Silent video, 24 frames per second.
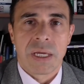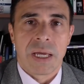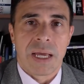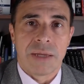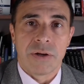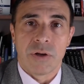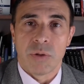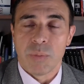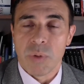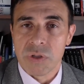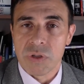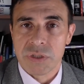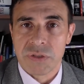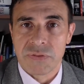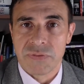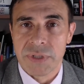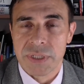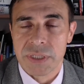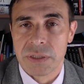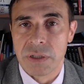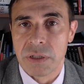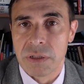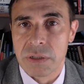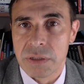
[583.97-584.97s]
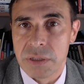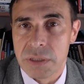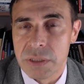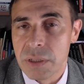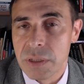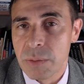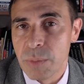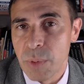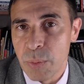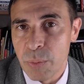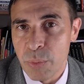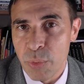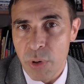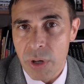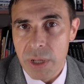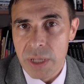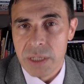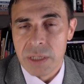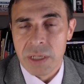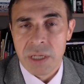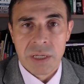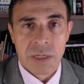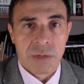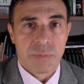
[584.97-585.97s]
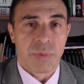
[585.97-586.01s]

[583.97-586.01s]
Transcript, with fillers: I know most of us are in summer break,